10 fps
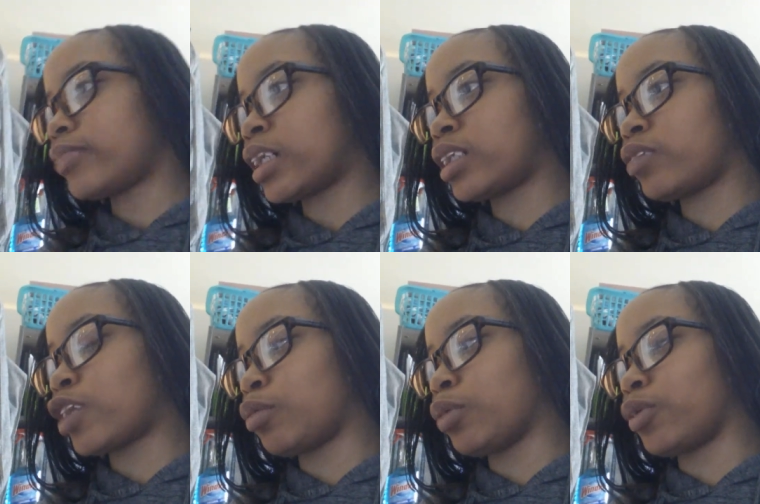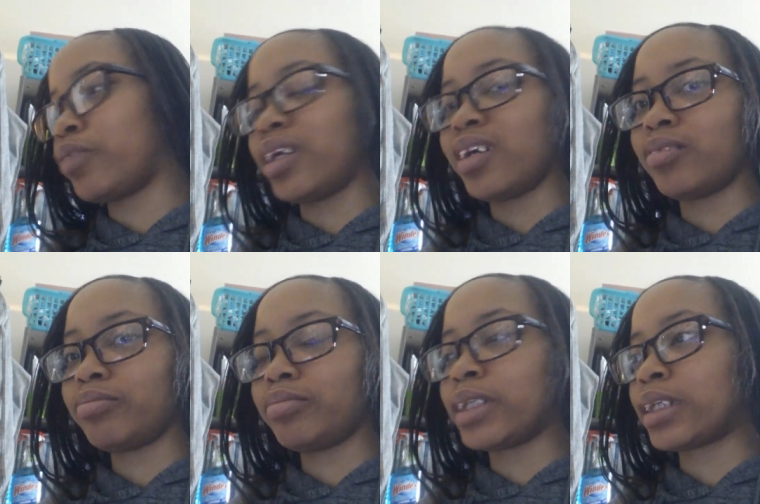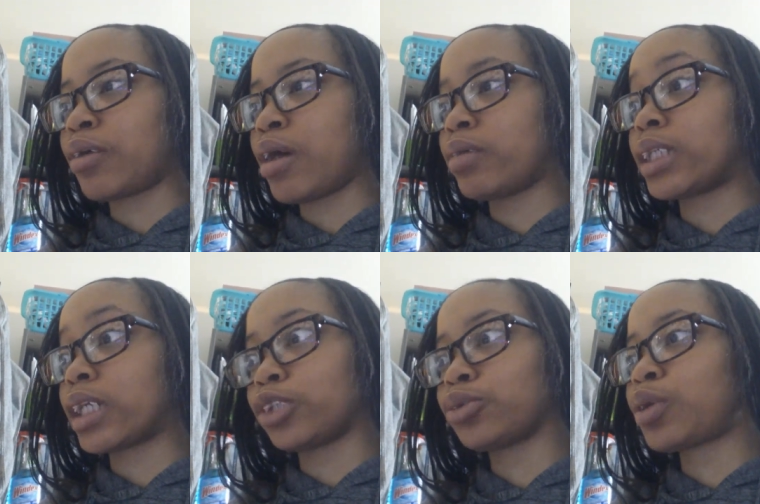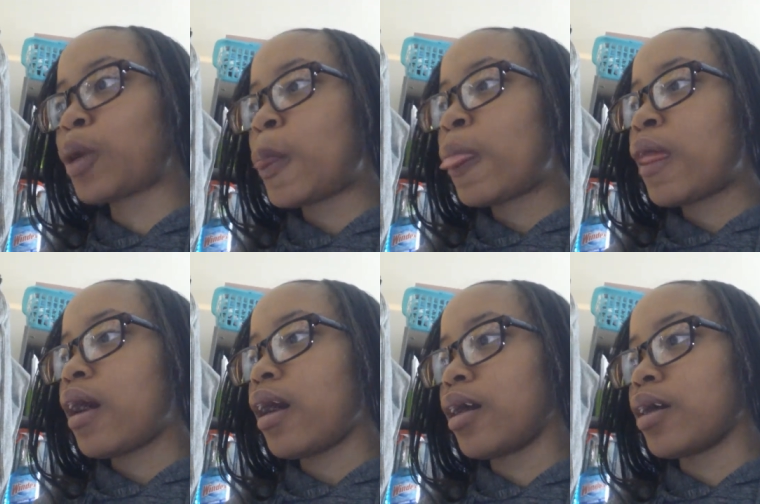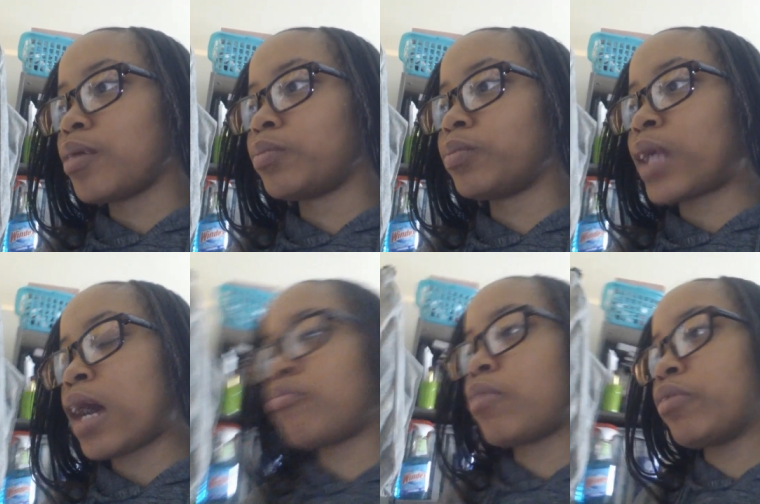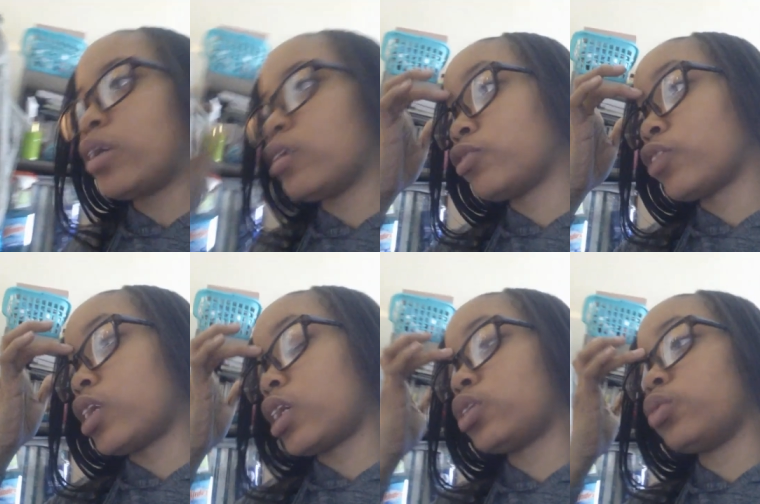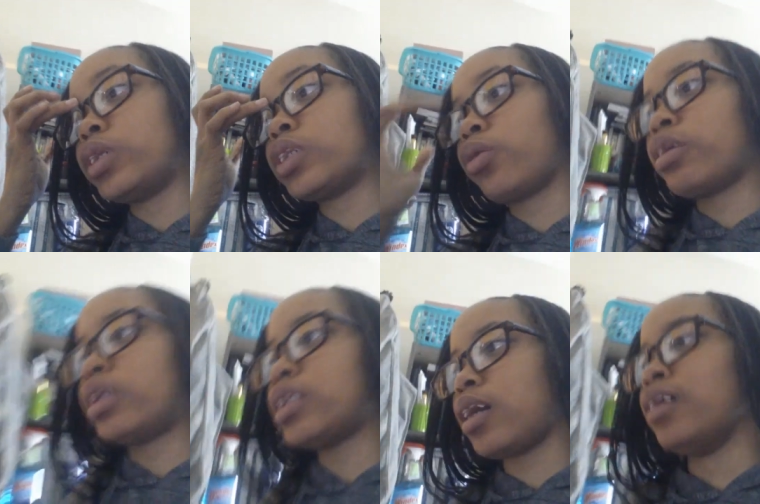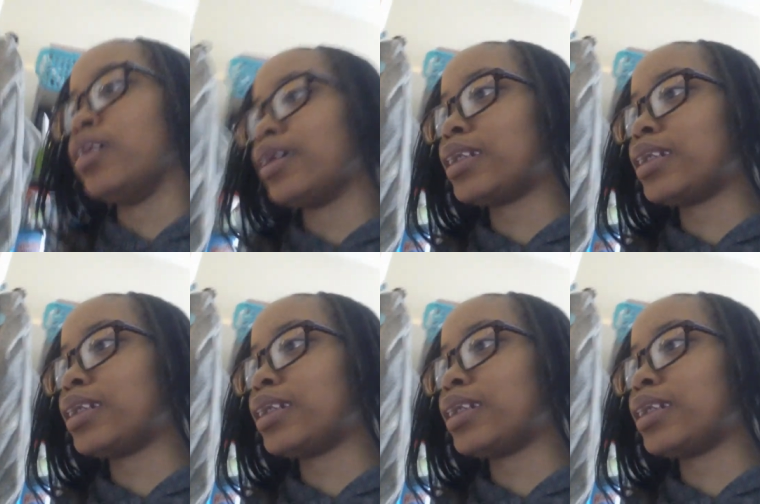actually have to upload a video because I don't have it scheduled. Um, but I have my videos for the next two weeks already set.